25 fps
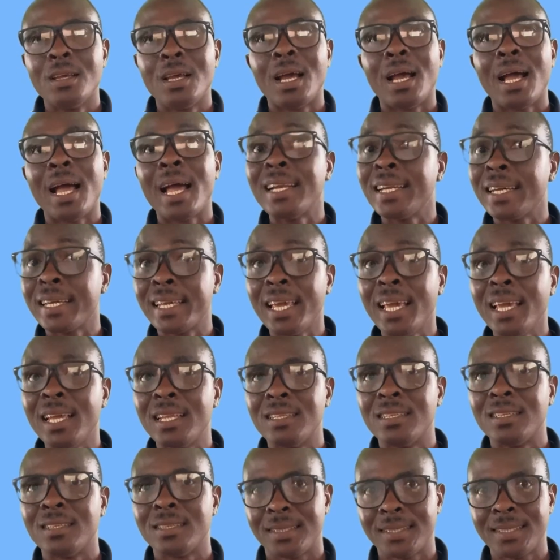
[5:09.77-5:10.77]
And
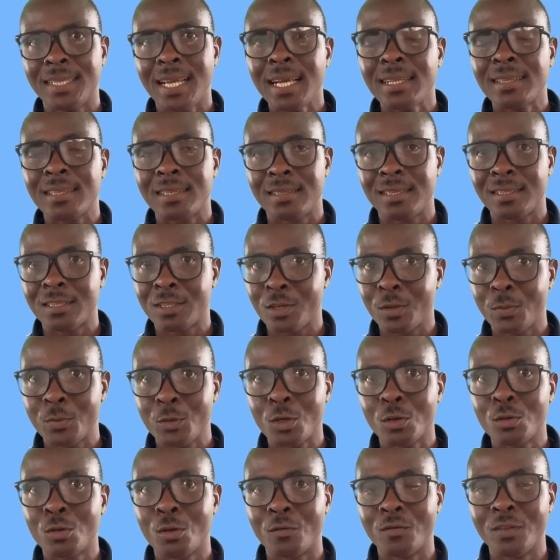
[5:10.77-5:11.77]
again, check the
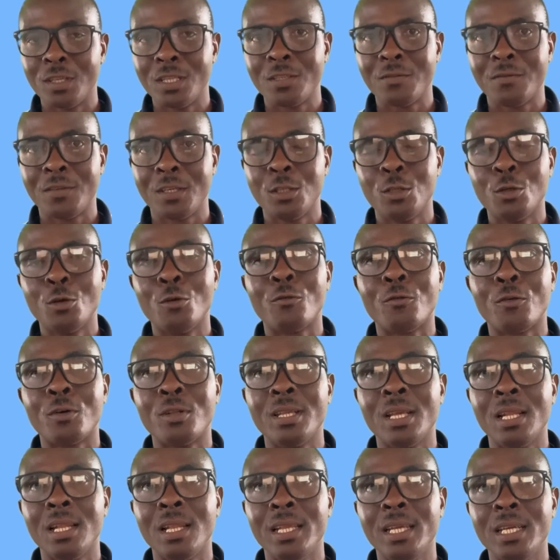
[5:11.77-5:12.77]
description of this video for the
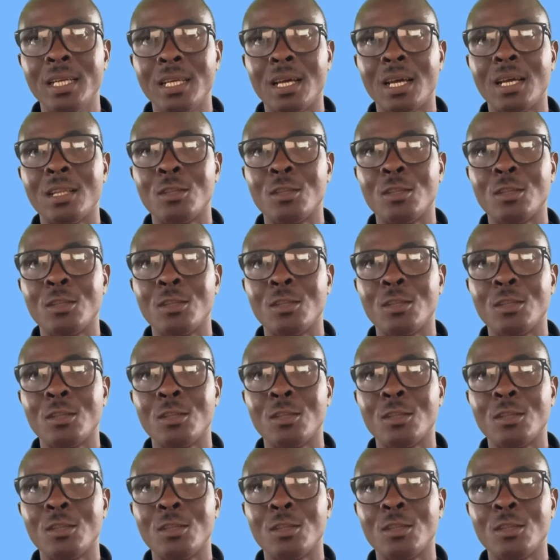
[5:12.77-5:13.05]
link